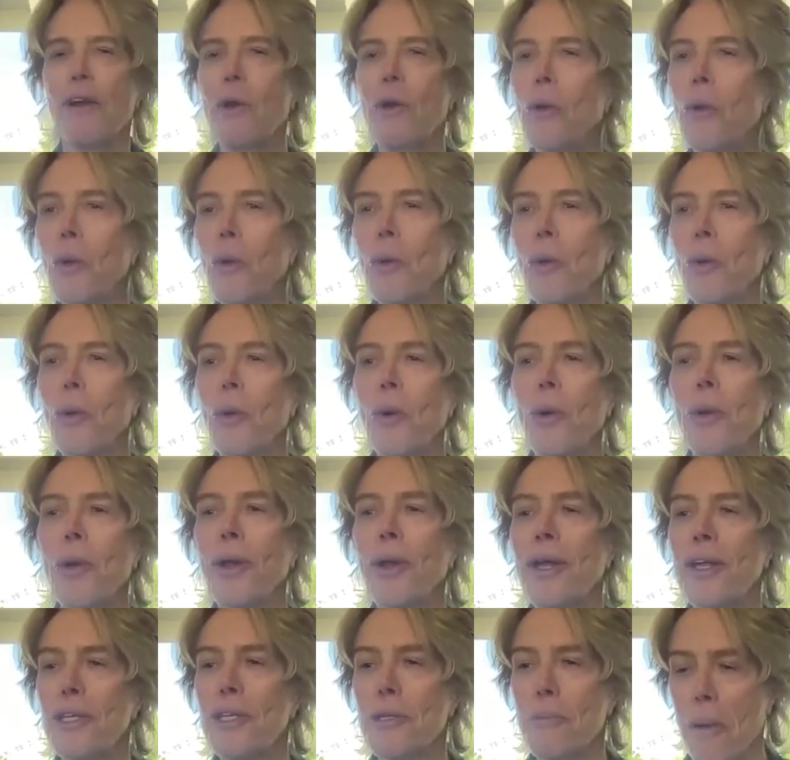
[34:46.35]

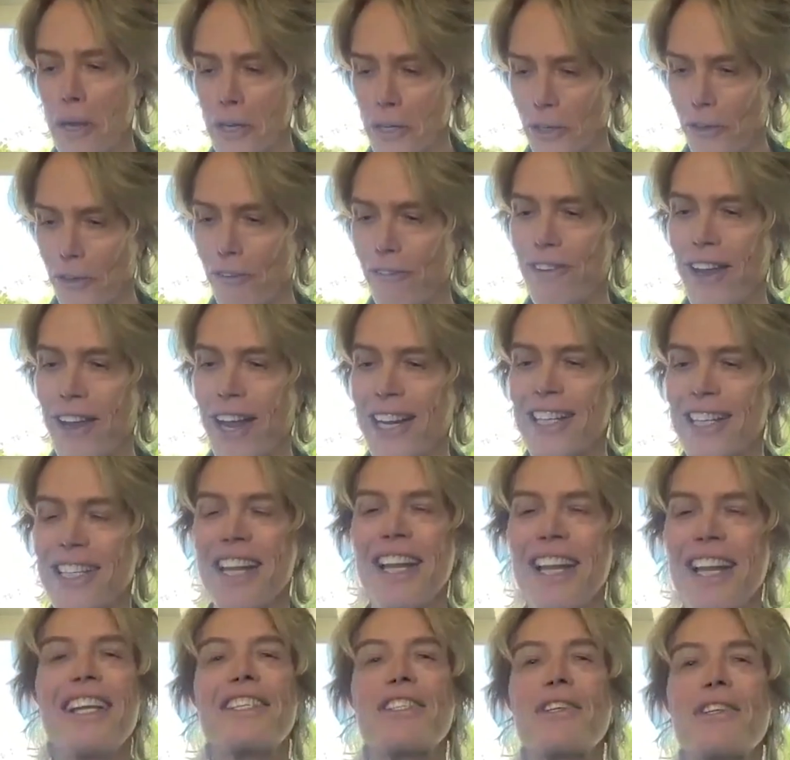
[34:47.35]
cool special effects in it.